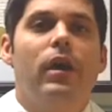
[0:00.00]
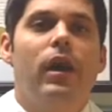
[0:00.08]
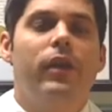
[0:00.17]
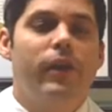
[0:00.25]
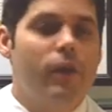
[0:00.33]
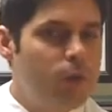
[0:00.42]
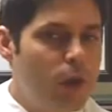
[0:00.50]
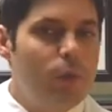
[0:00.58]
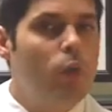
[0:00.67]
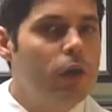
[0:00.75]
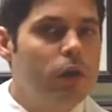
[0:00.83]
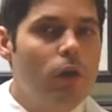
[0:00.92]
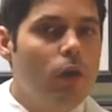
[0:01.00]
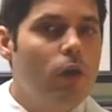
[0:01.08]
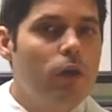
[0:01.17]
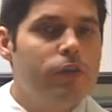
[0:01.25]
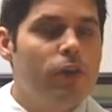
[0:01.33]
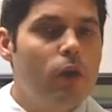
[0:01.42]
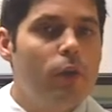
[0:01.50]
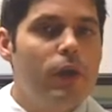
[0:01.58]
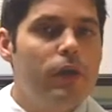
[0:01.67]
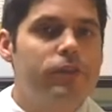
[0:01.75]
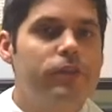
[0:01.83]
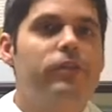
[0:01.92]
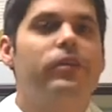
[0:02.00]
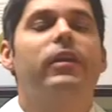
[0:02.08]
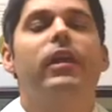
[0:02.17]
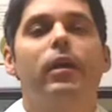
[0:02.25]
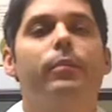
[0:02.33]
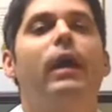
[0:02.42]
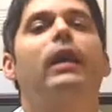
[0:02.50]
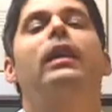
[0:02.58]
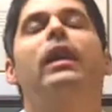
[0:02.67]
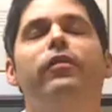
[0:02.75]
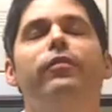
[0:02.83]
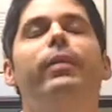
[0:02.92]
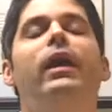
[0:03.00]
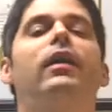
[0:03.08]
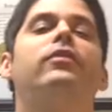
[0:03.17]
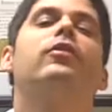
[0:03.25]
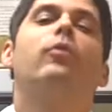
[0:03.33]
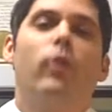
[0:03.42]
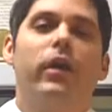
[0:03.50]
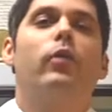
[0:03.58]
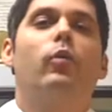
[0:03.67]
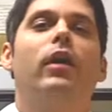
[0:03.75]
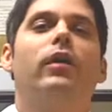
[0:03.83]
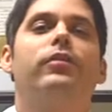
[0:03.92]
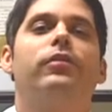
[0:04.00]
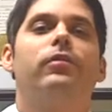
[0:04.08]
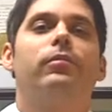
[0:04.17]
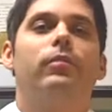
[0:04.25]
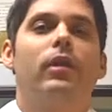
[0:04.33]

And the number one goal is always to get my life back to what it was.